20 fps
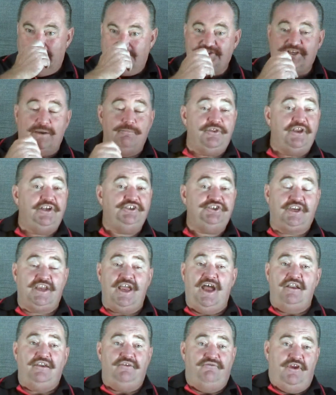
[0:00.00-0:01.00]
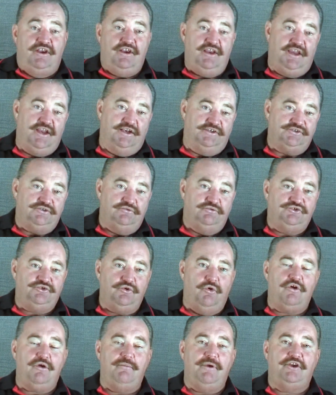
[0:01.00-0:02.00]
Some things you can't defend against. We
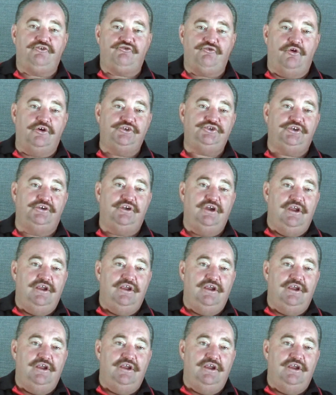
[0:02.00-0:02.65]
talk about tries.